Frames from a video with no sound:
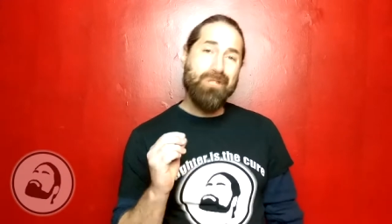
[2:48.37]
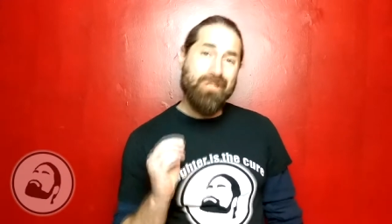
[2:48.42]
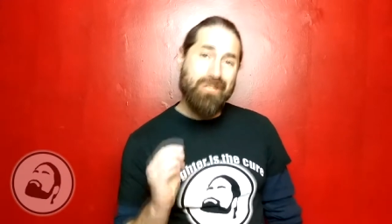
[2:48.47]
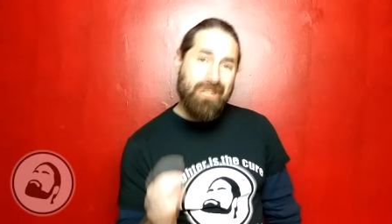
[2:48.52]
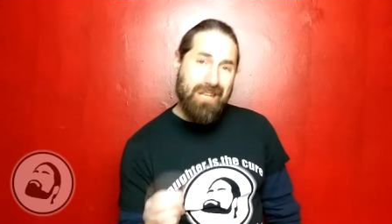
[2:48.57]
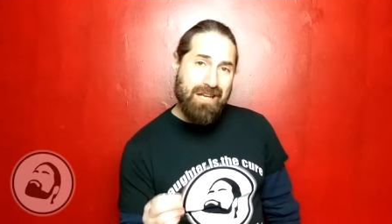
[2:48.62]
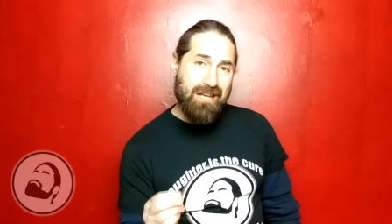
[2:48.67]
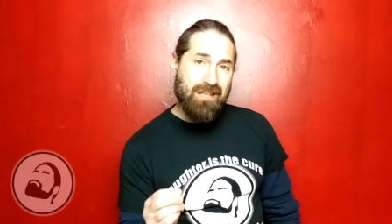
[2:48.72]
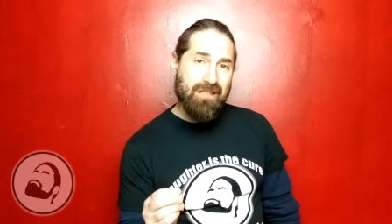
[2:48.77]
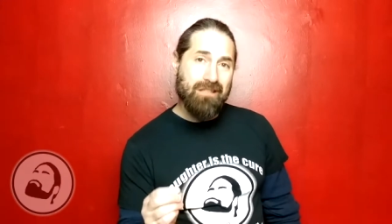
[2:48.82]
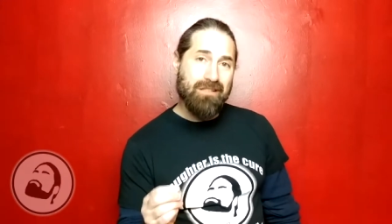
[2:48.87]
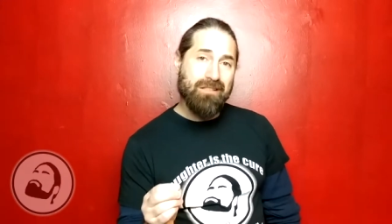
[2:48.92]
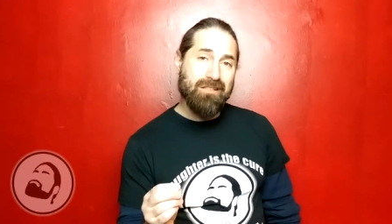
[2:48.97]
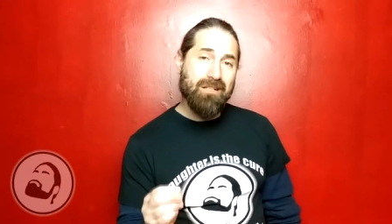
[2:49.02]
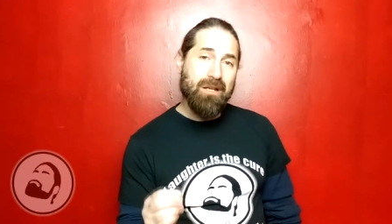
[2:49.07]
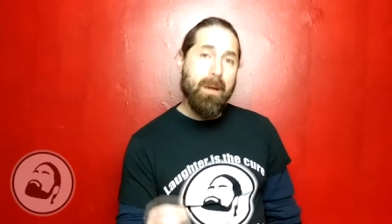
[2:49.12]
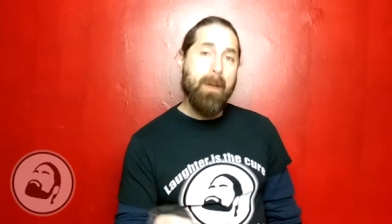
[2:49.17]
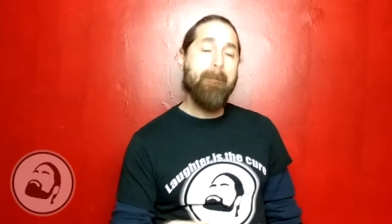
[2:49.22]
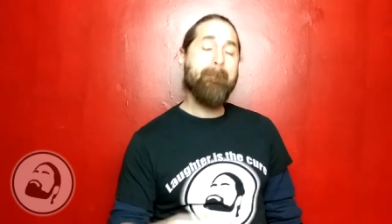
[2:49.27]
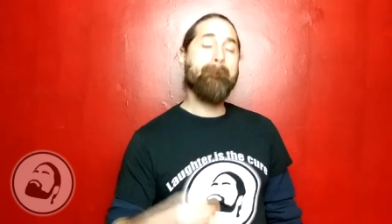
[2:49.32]
particular
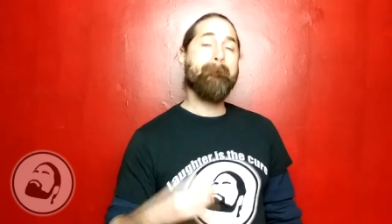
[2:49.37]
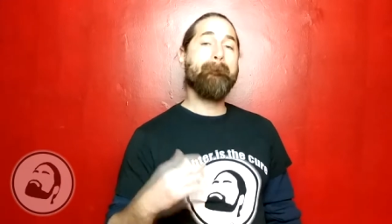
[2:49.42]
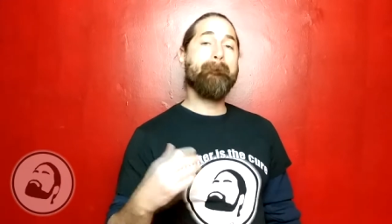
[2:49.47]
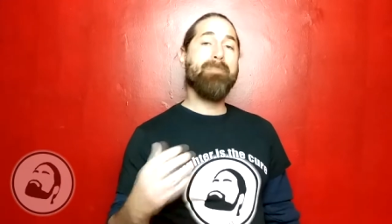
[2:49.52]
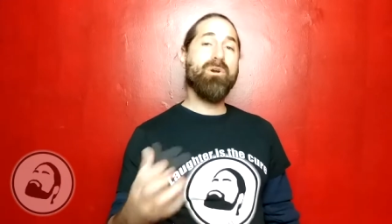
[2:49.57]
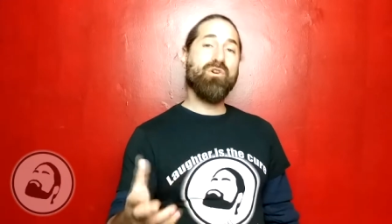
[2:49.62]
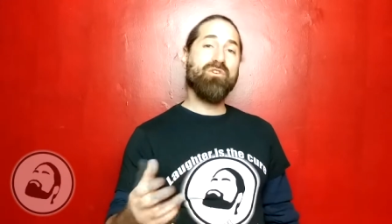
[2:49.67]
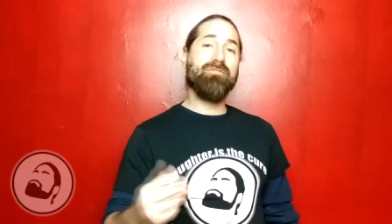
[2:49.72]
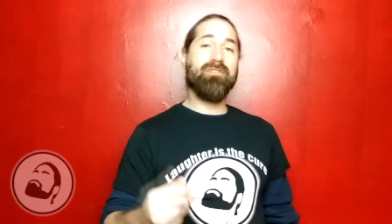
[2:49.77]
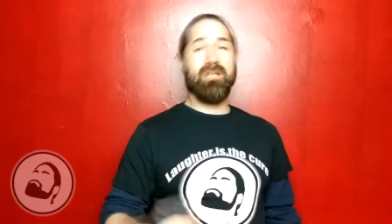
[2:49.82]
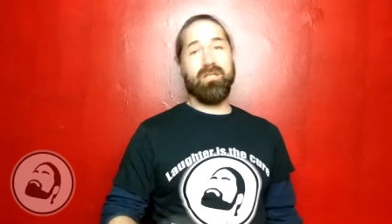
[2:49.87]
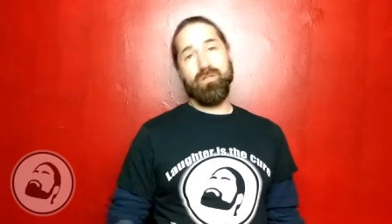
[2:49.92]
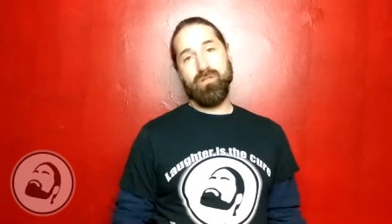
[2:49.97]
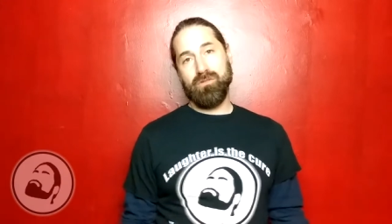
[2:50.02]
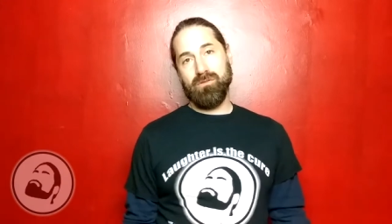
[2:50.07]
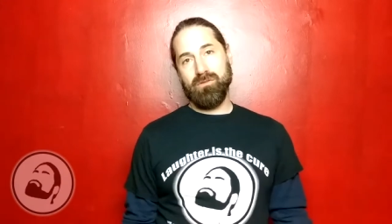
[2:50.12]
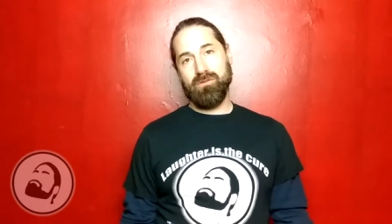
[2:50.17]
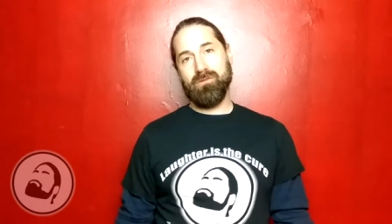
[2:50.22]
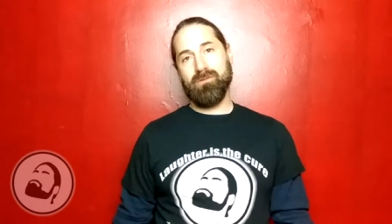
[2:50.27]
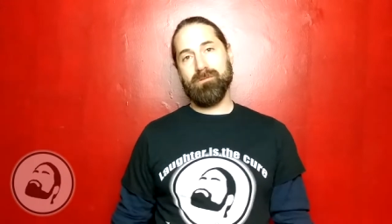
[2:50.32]

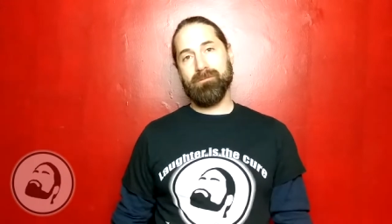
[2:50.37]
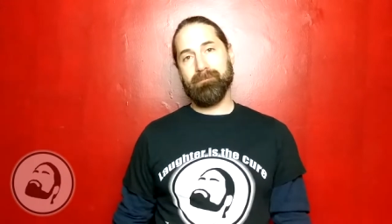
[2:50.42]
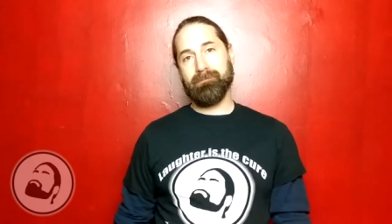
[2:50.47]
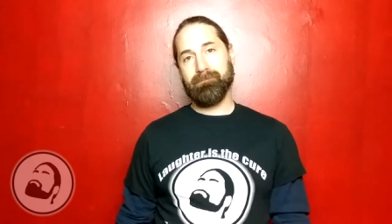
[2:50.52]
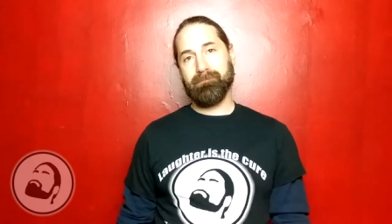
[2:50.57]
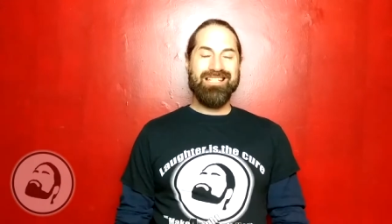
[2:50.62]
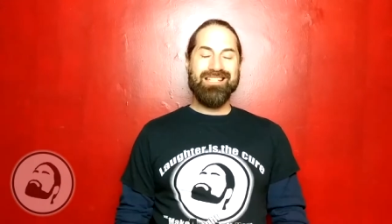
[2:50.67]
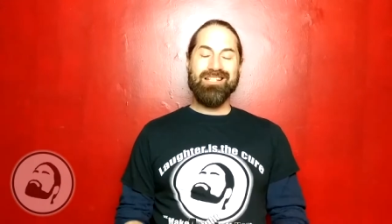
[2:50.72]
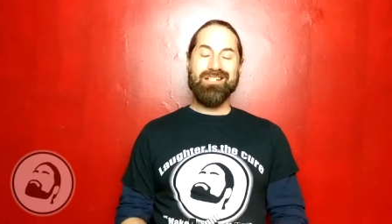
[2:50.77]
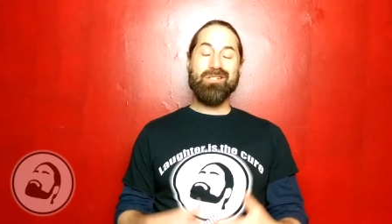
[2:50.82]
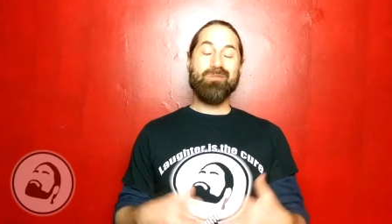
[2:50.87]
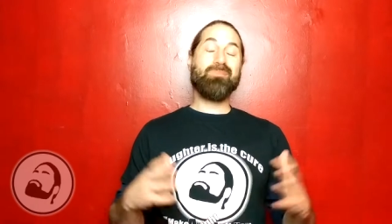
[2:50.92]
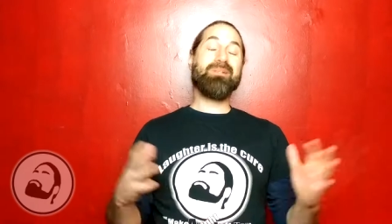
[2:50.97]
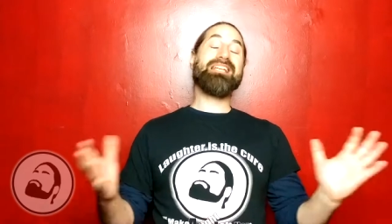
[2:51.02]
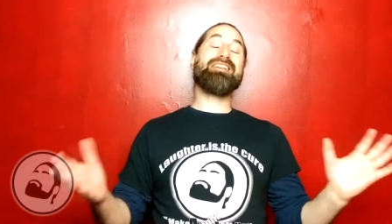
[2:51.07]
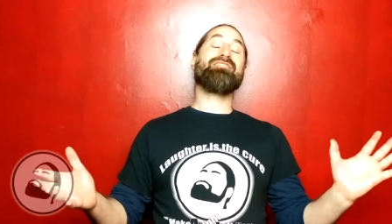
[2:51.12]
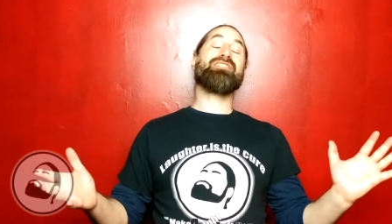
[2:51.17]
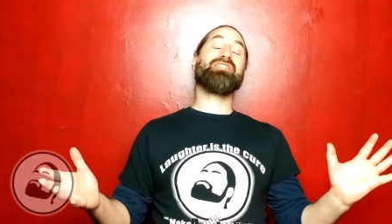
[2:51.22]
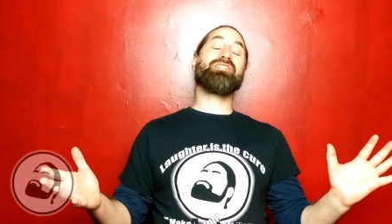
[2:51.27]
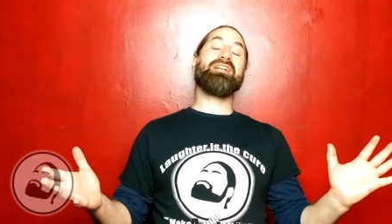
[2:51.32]
motivations. Because
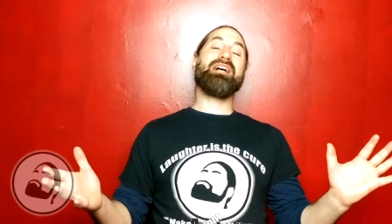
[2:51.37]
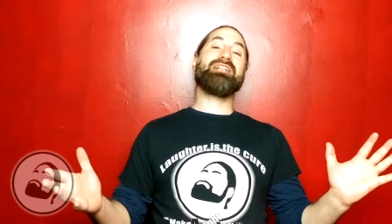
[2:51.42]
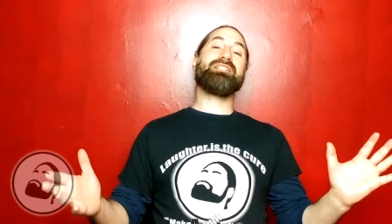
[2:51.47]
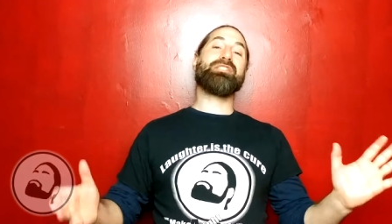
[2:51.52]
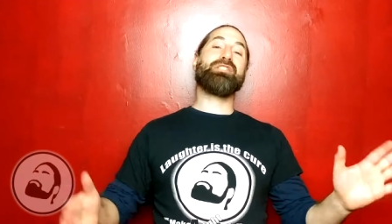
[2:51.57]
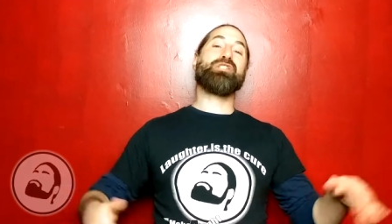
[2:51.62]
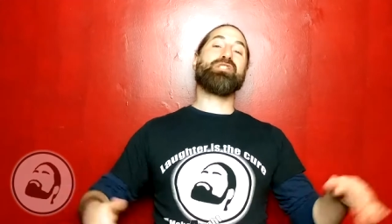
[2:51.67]
believe it or not,